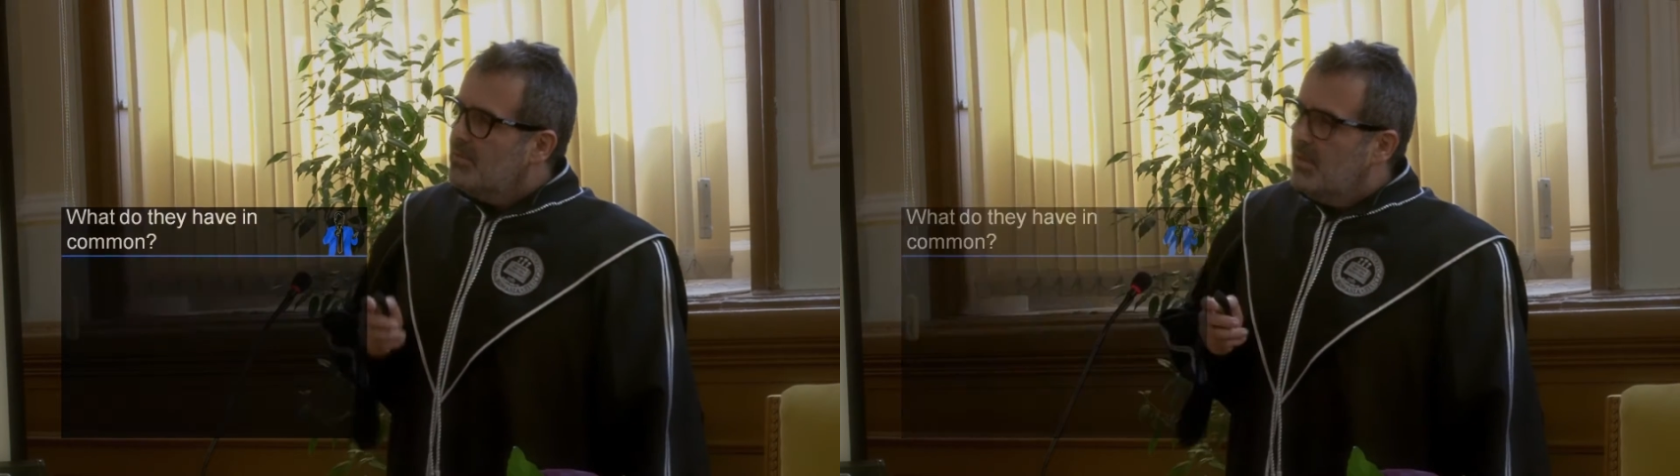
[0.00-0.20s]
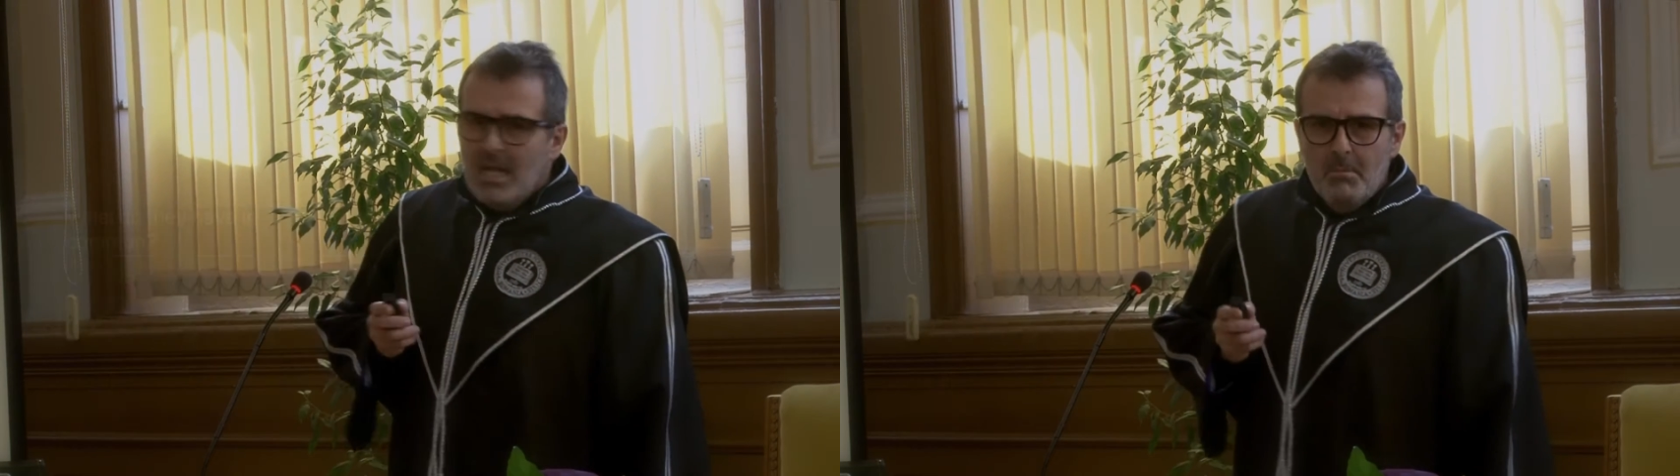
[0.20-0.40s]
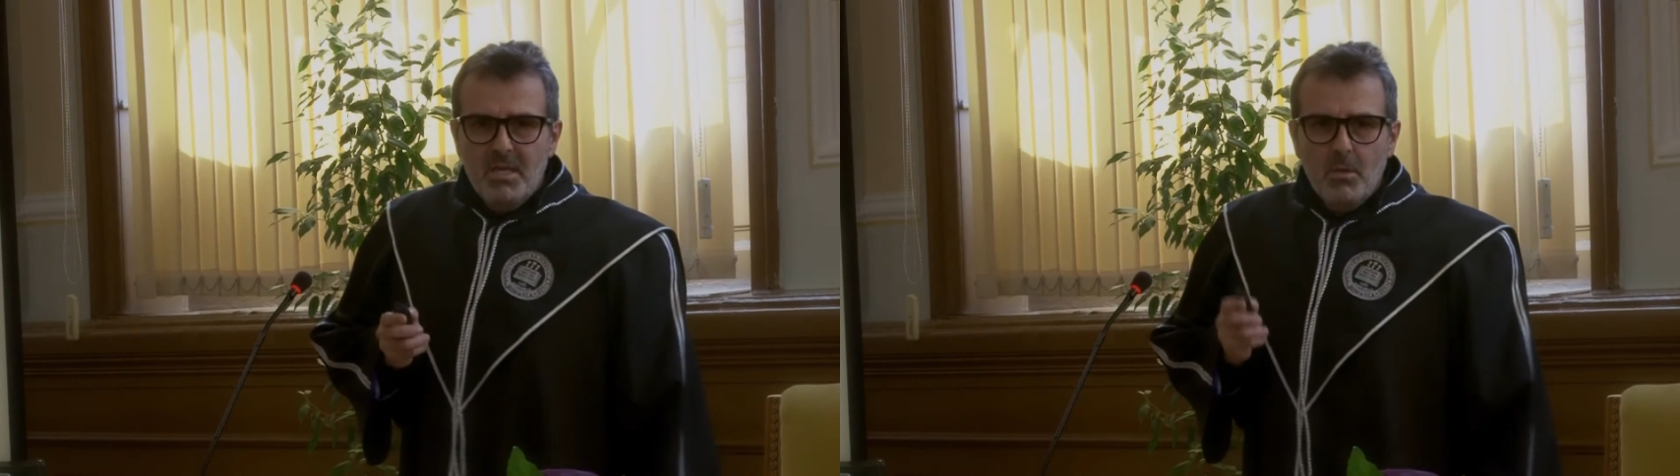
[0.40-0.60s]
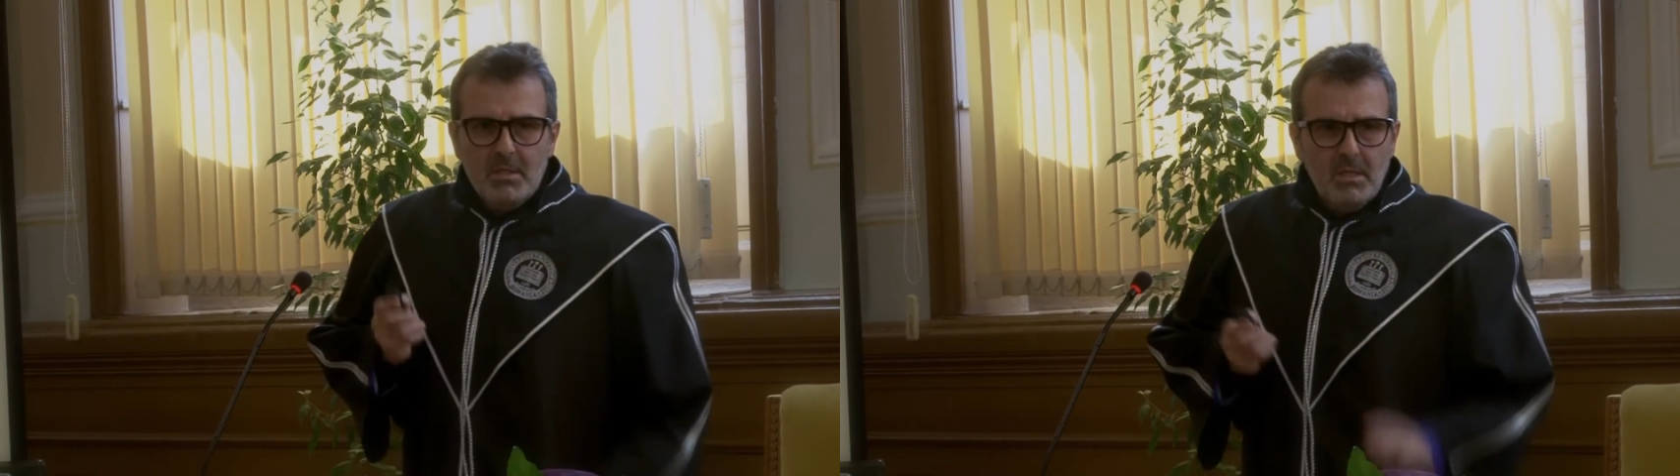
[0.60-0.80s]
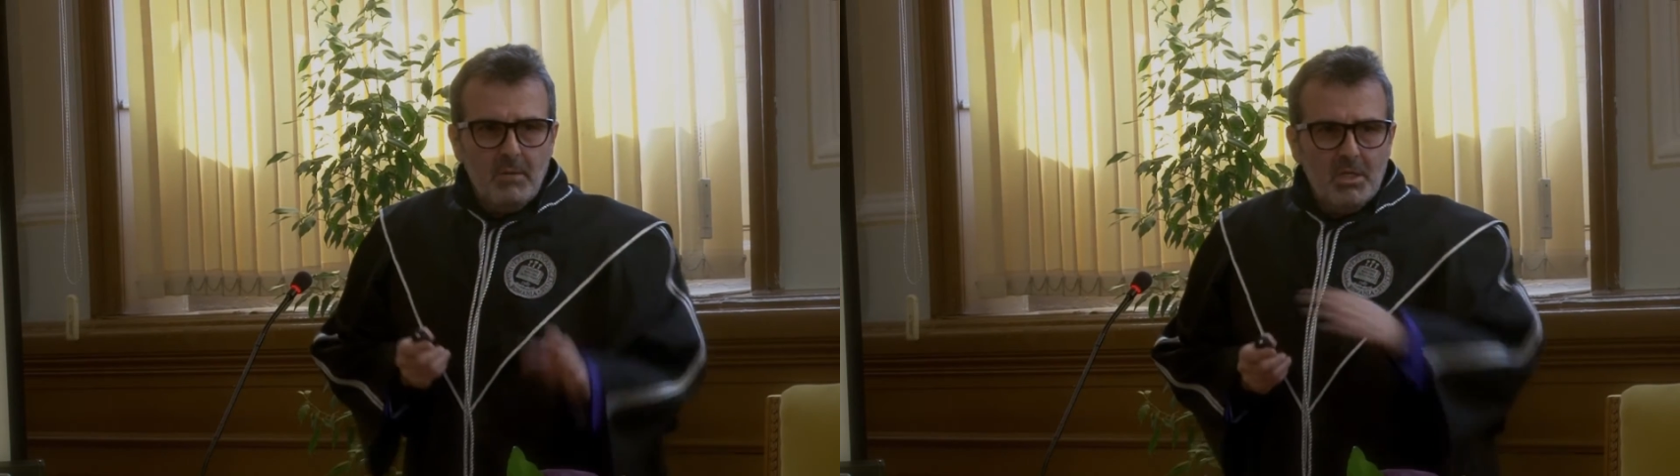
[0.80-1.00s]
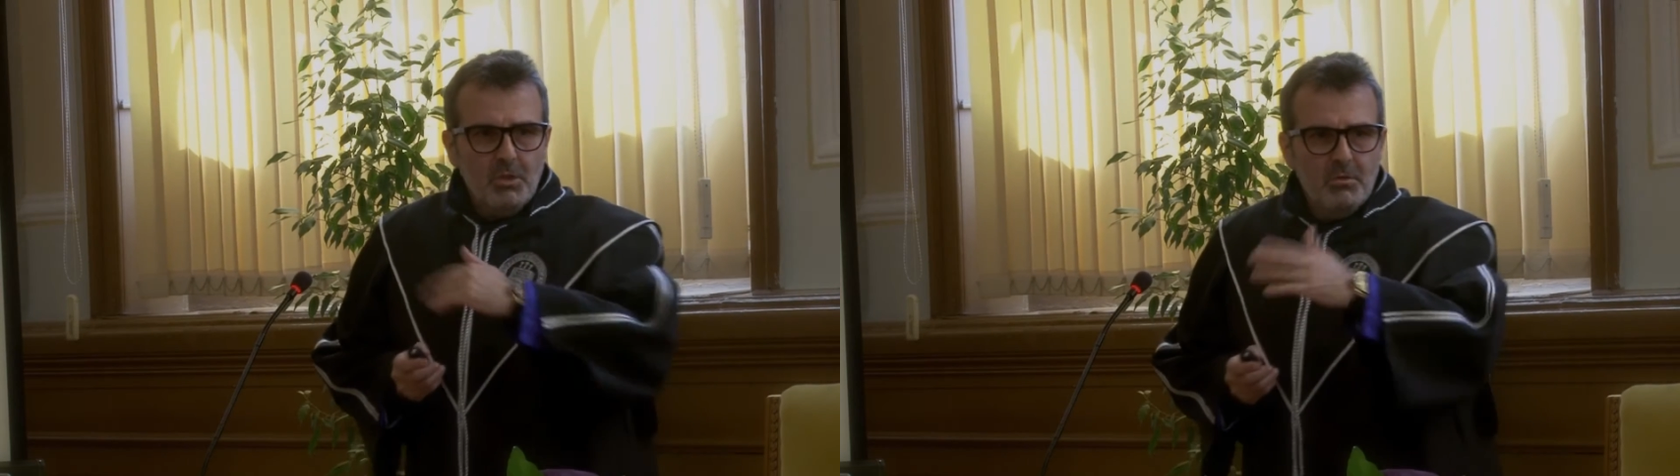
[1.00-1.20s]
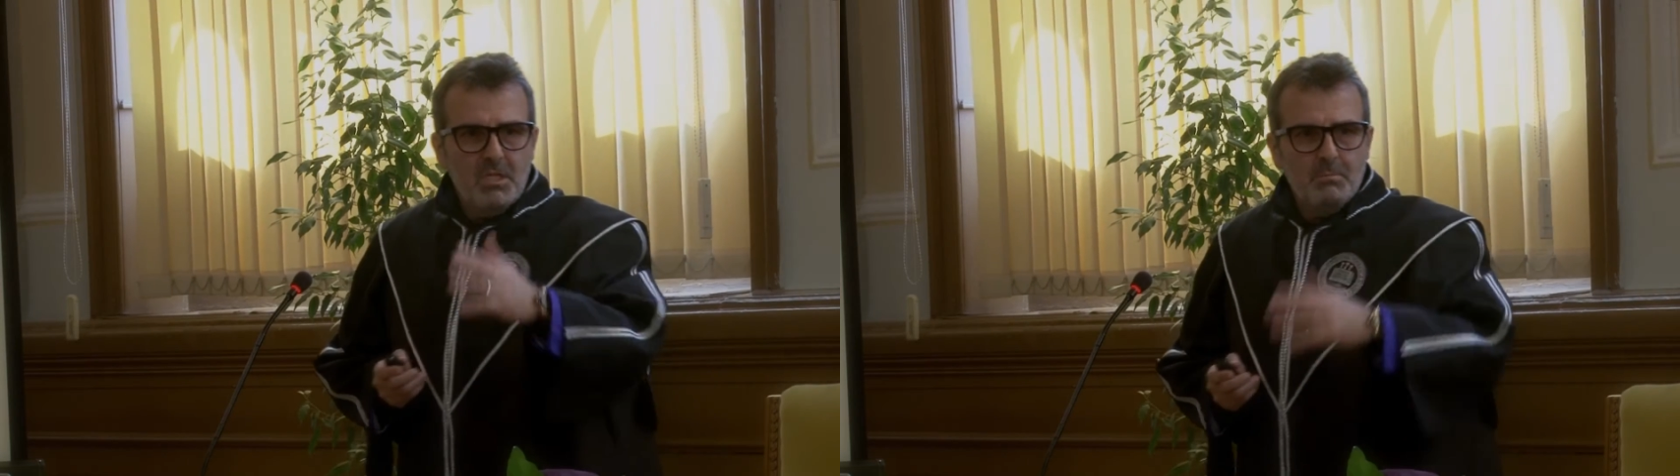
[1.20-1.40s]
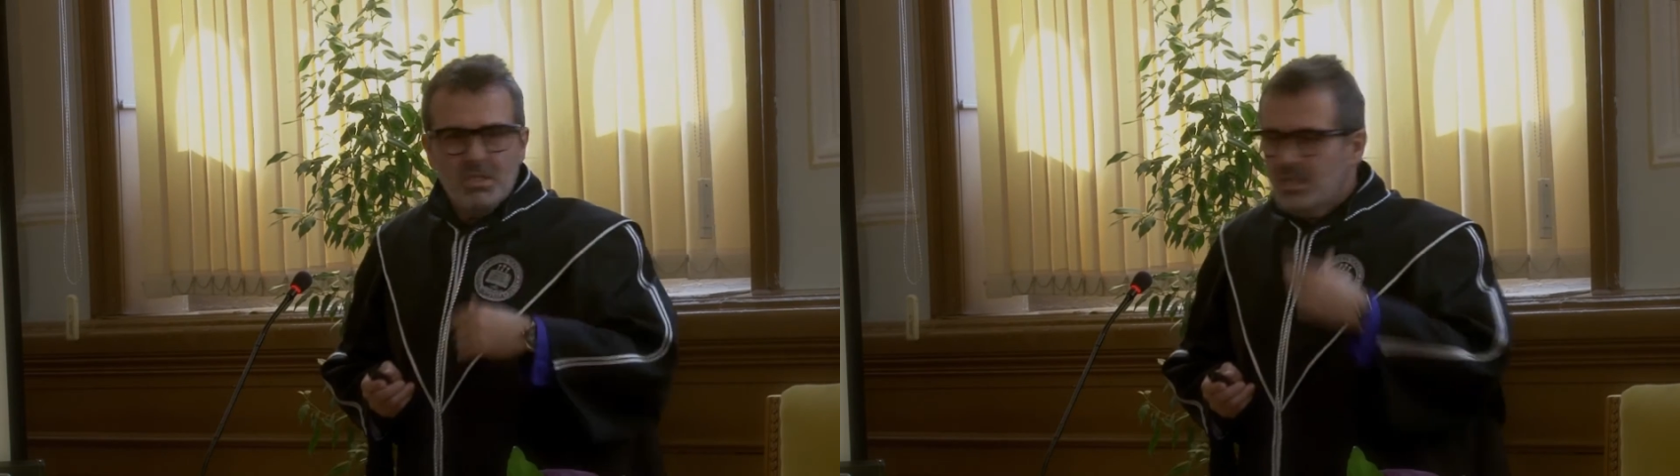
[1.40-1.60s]
tell me, when I show you
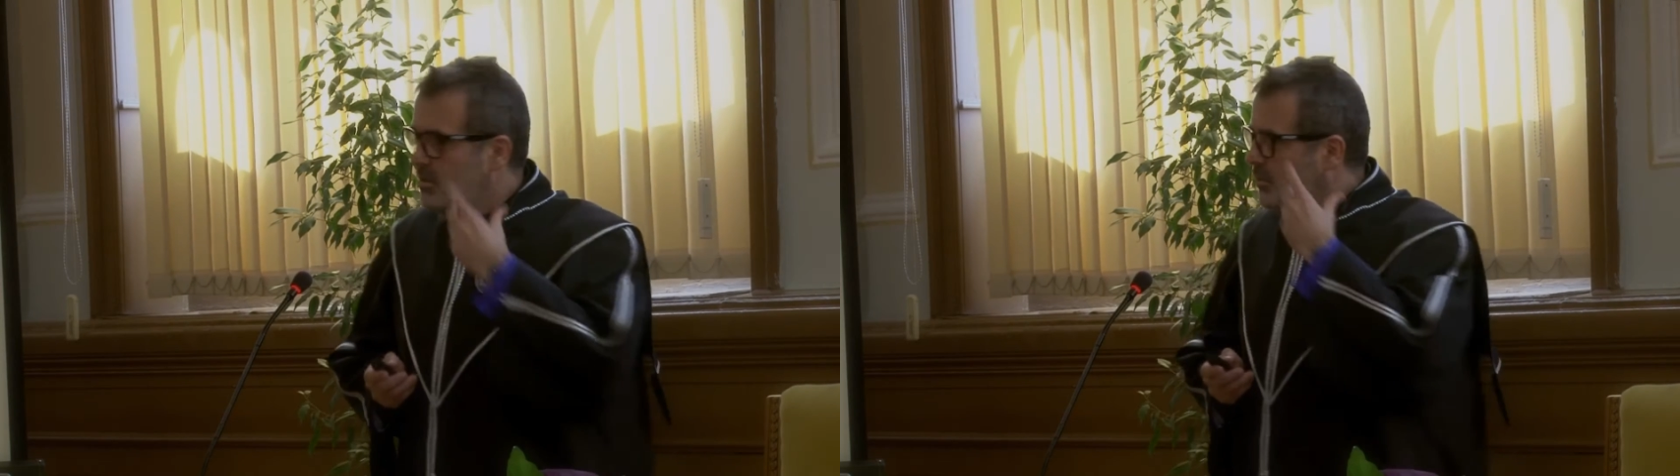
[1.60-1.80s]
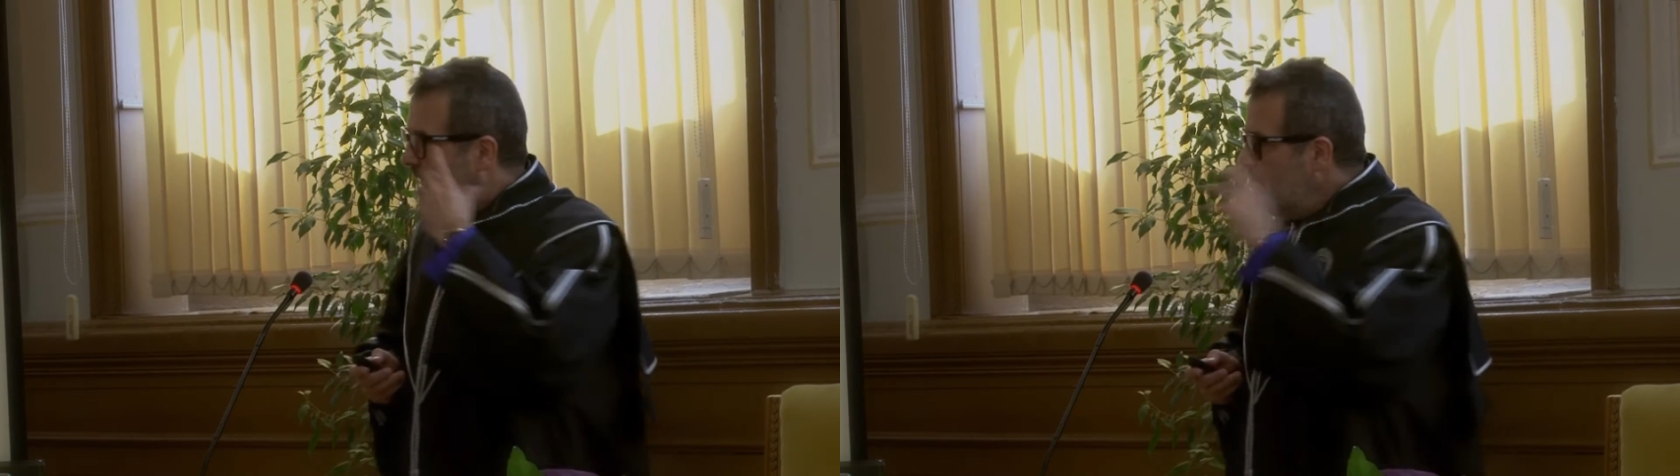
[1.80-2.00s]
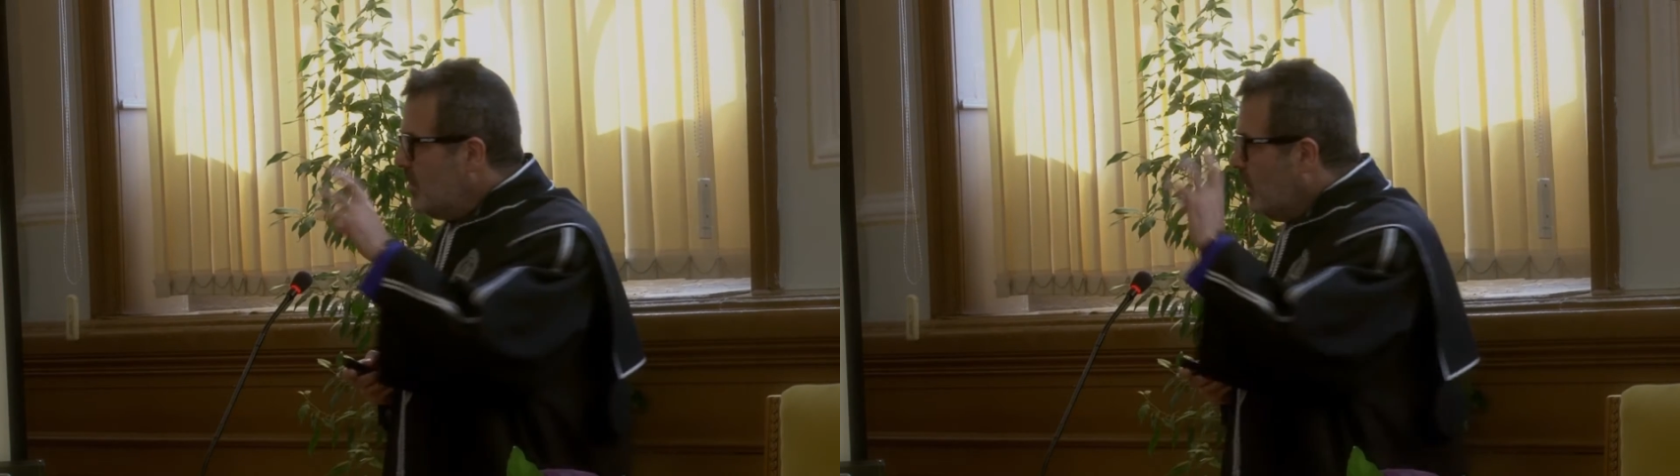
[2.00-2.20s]
these pictures, tell me